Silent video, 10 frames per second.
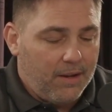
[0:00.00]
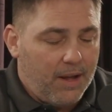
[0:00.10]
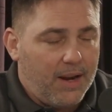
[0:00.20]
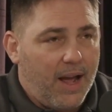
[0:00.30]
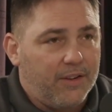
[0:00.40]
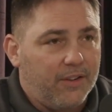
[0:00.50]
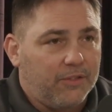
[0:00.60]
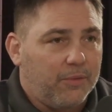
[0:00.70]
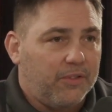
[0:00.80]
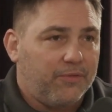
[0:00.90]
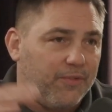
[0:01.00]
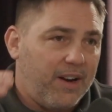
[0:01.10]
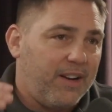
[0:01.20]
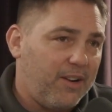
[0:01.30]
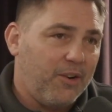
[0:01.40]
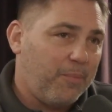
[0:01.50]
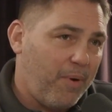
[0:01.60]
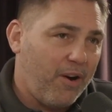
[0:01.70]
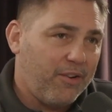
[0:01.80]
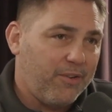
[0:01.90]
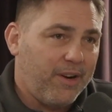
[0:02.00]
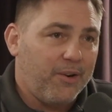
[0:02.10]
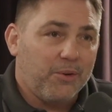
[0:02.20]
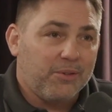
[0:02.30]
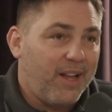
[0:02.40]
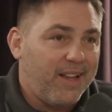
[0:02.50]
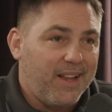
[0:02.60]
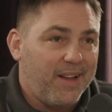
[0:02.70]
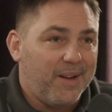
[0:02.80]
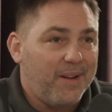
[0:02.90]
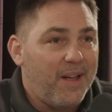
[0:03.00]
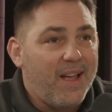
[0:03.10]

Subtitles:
and I just was friending or partnering or liking